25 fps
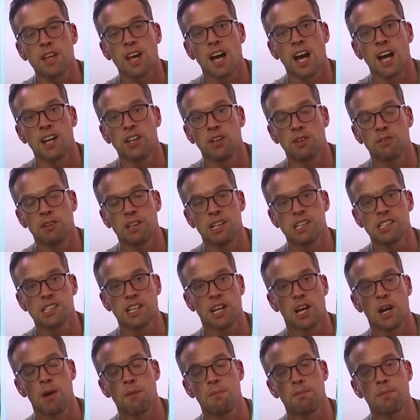and I'm going to
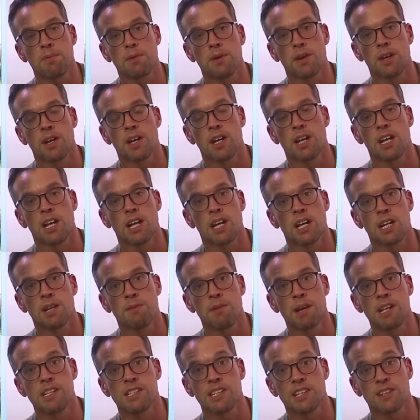set up an
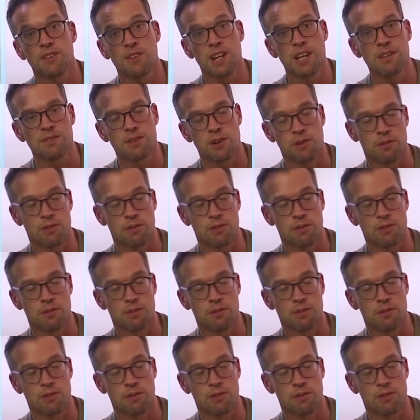amazing reef,